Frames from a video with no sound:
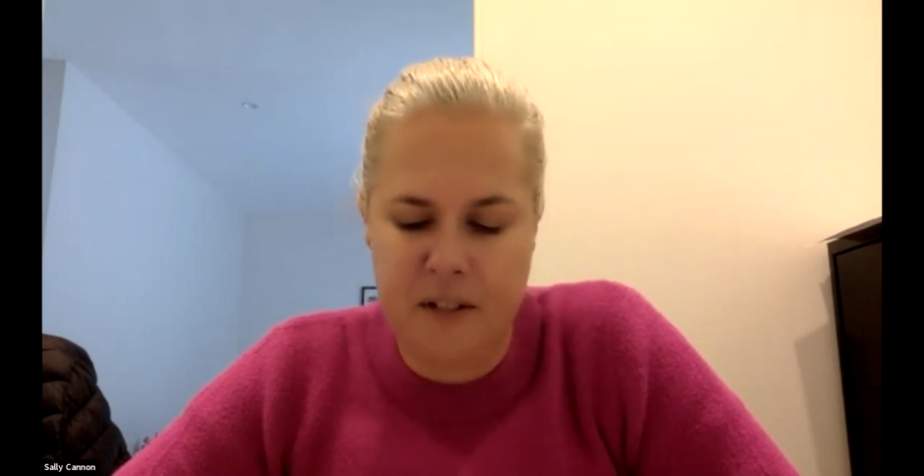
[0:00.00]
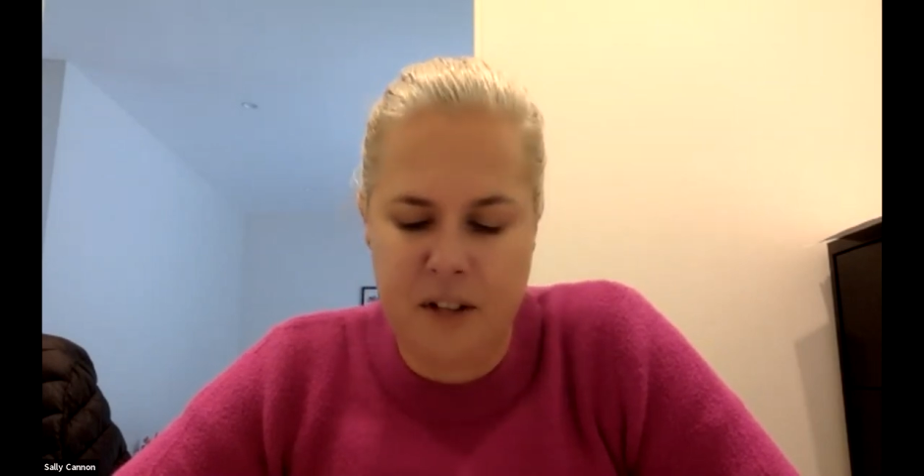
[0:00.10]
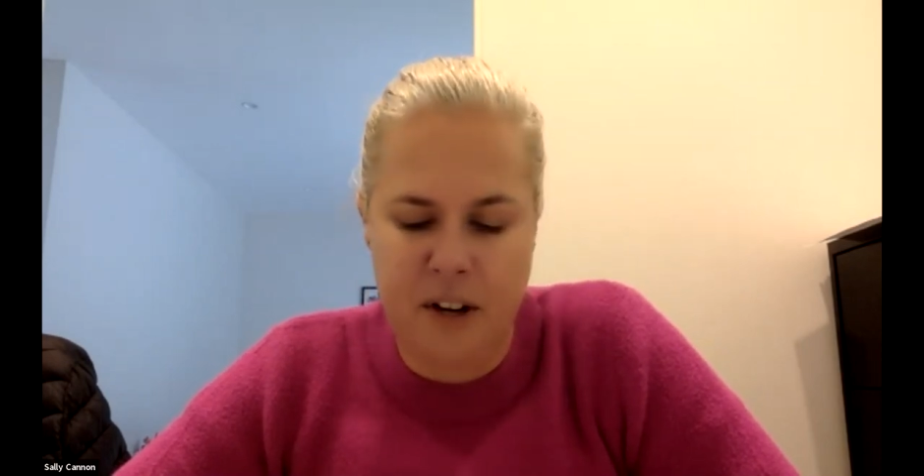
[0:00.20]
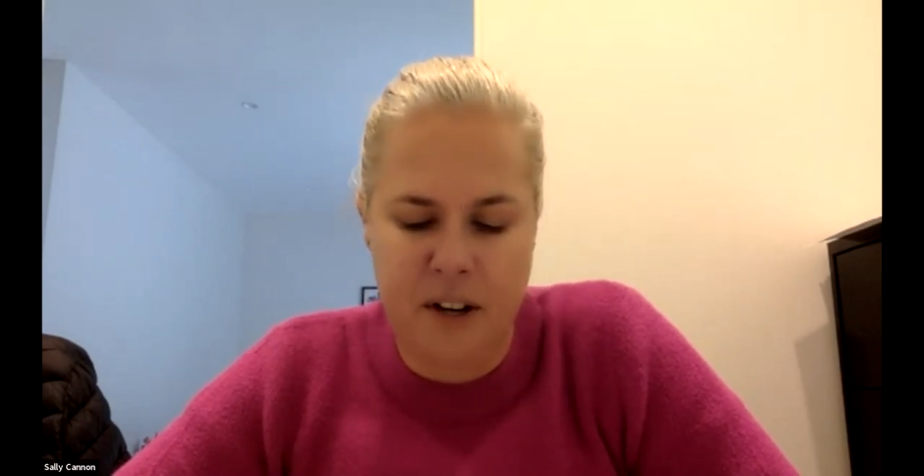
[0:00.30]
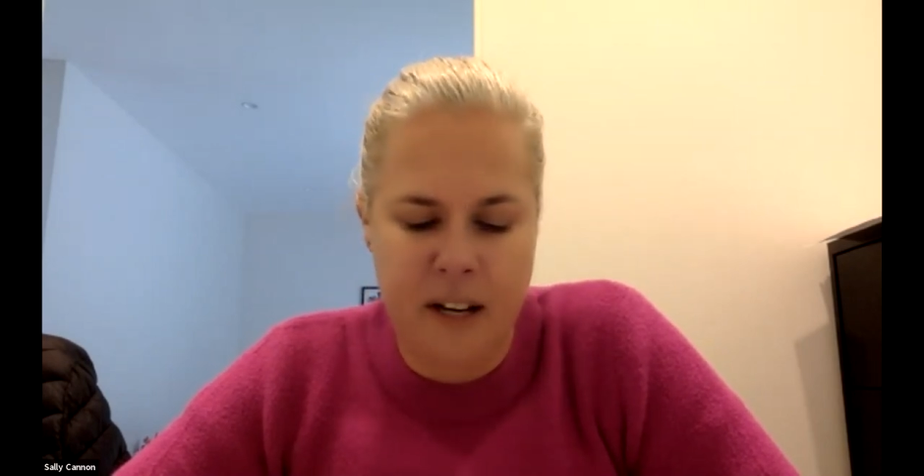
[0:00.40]

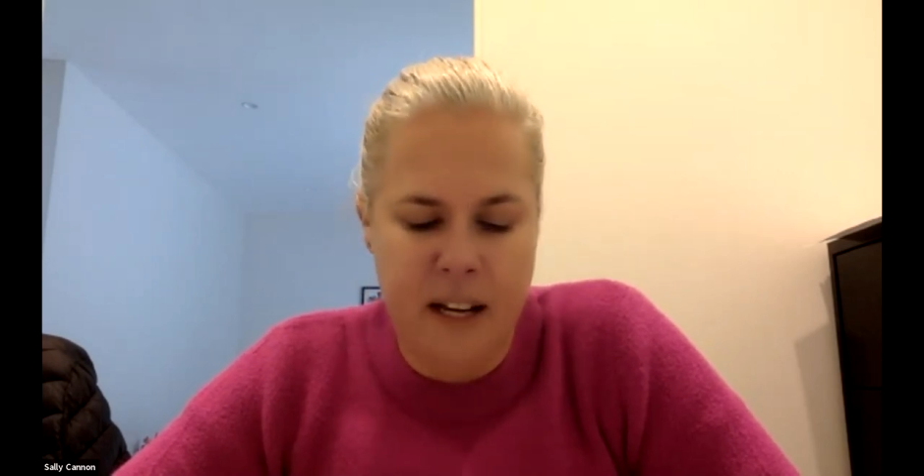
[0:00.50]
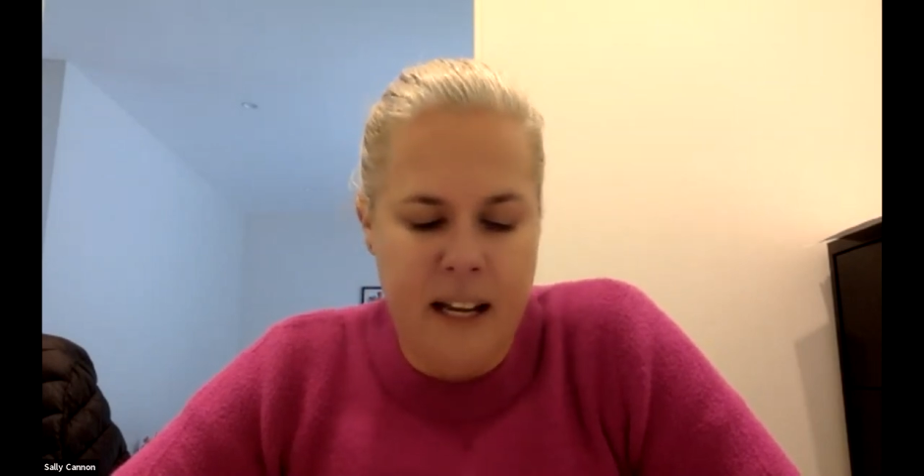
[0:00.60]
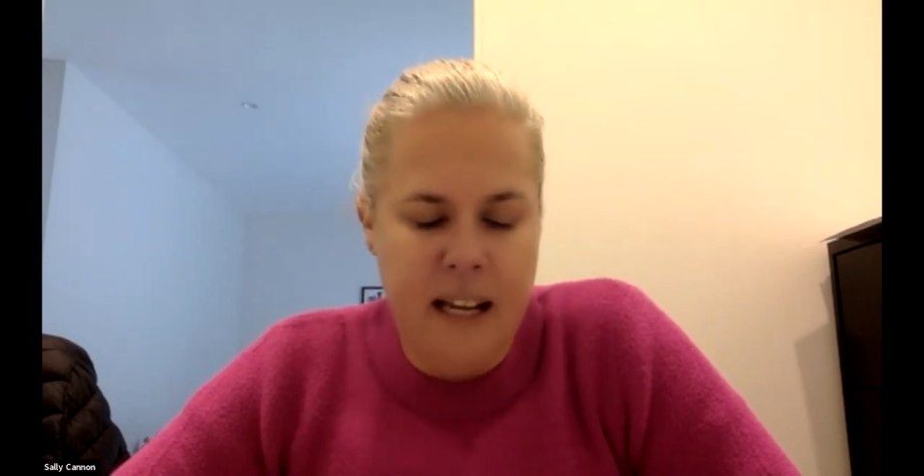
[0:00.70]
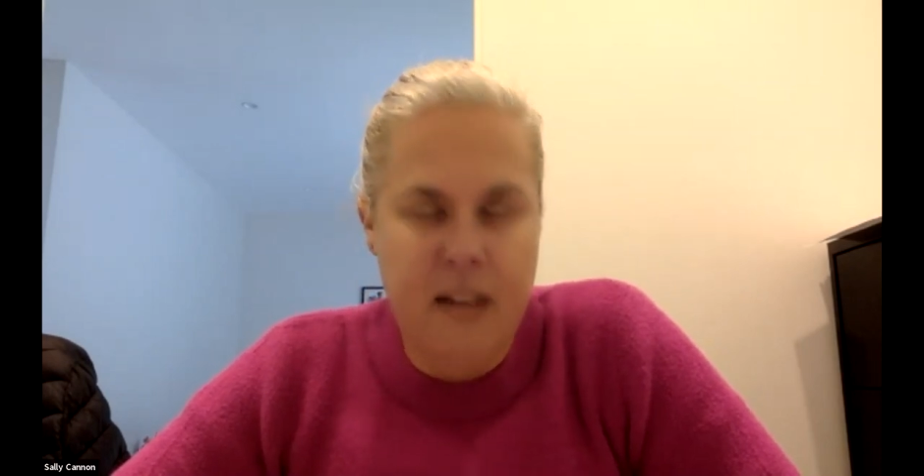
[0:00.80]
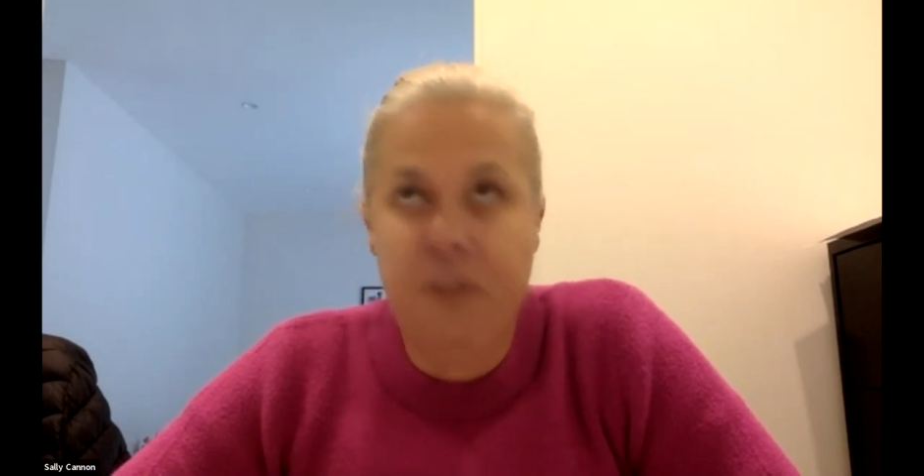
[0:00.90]
So
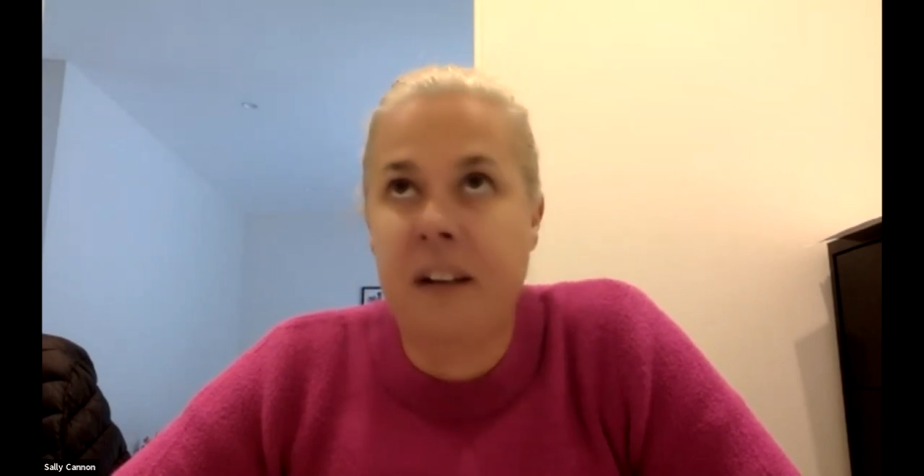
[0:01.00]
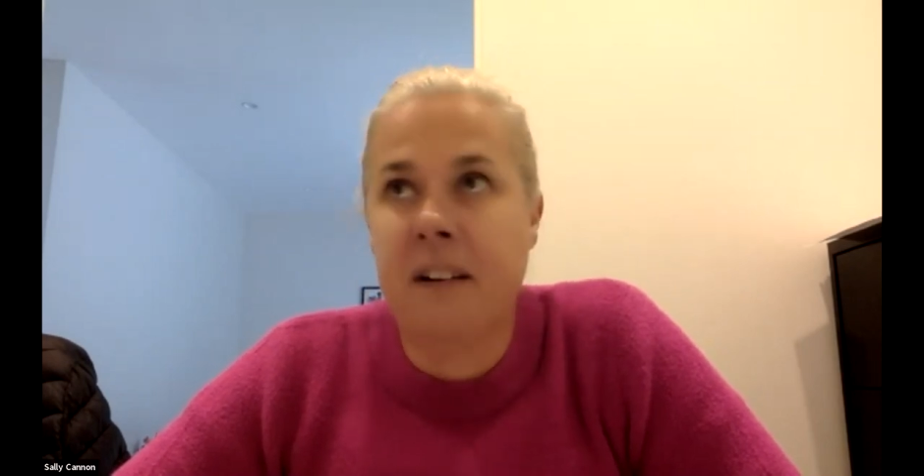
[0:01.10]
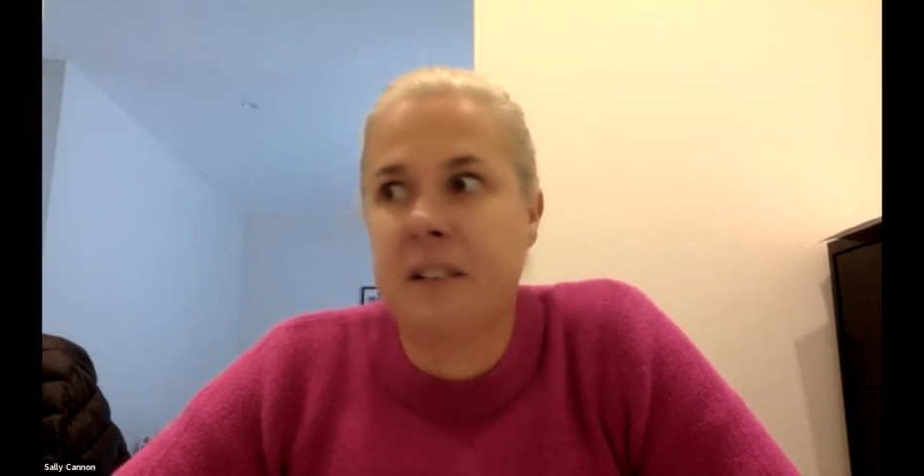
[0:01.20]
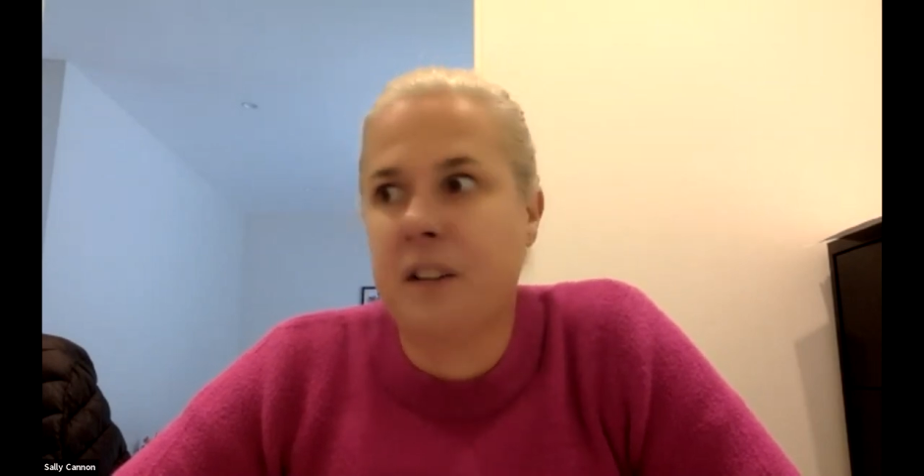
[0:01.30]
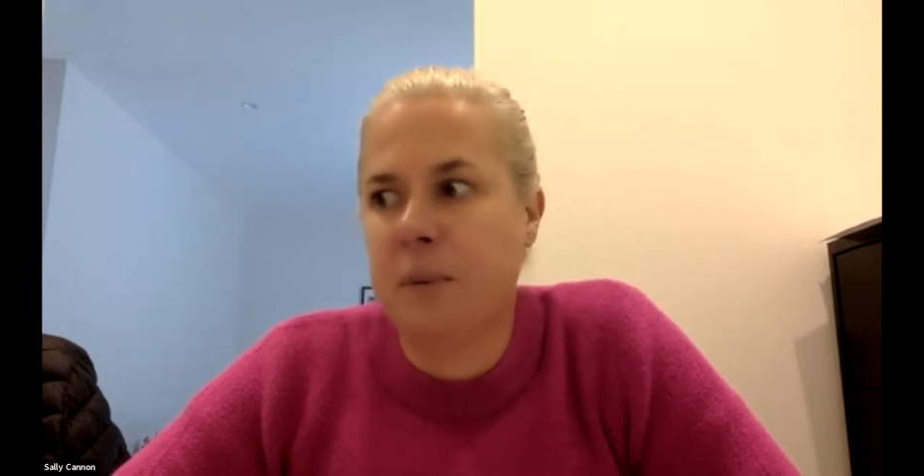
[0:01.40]
if there is an